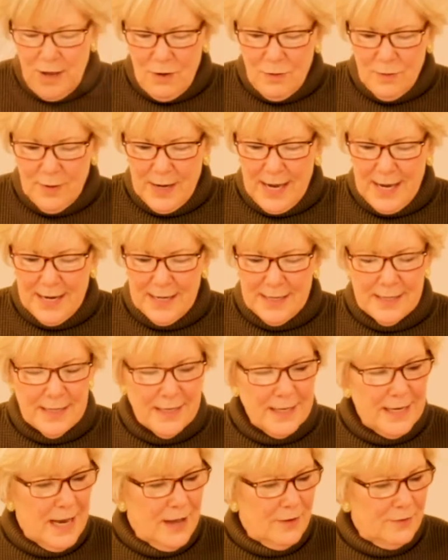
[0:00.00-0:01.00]
Okay,
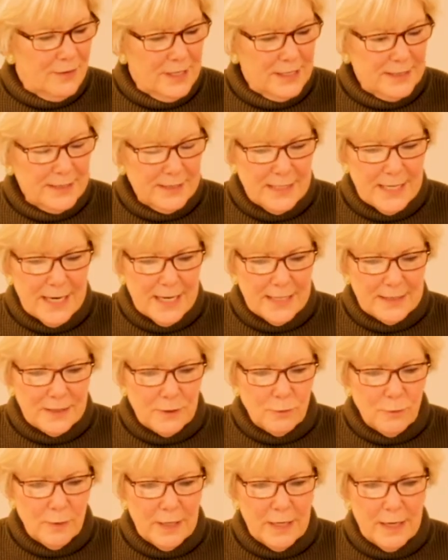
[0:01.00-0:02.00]
now this
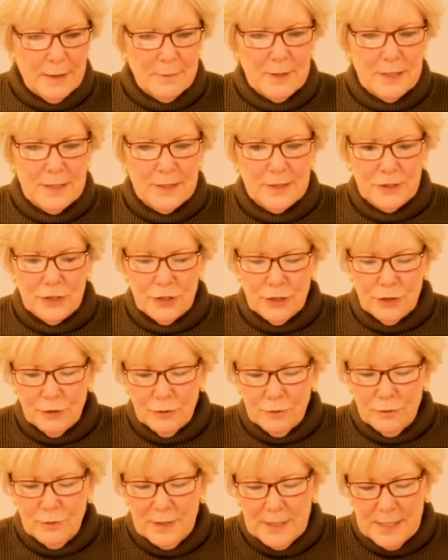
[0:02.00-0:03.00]
next one I'm going to
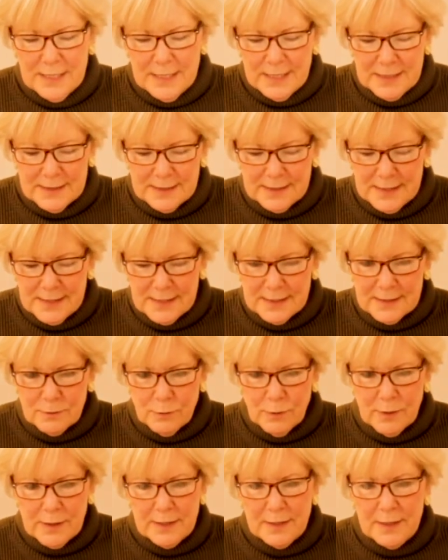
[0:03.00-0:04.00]
do is this
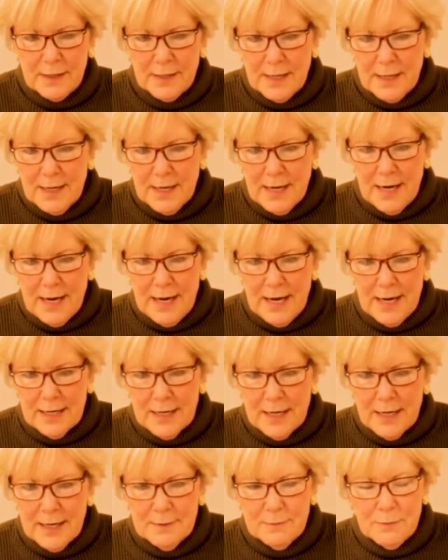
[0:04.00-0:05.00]
one, and
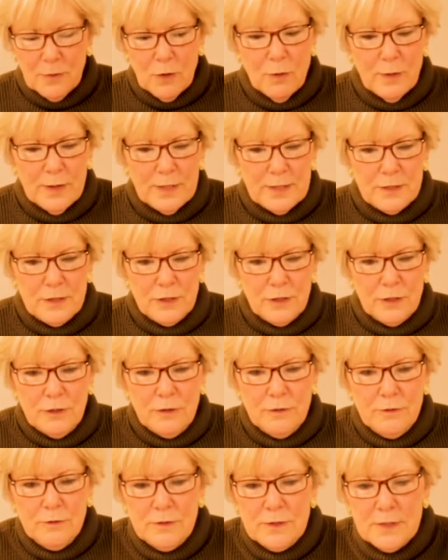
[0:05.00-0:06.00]
I'm going to
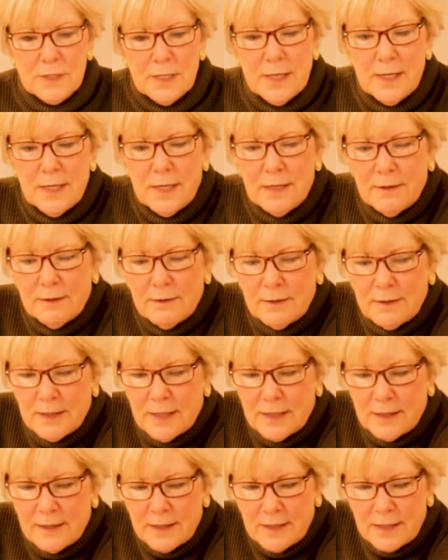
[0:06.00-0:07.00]
use
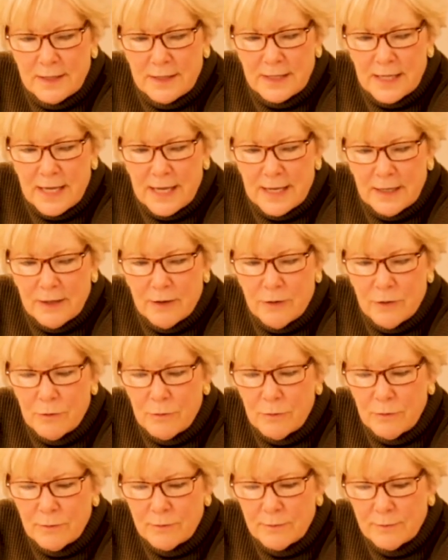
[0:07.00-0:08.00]
the
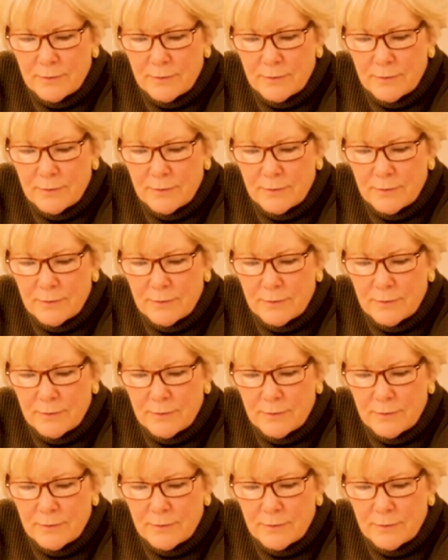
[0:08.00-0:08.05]
phthalo.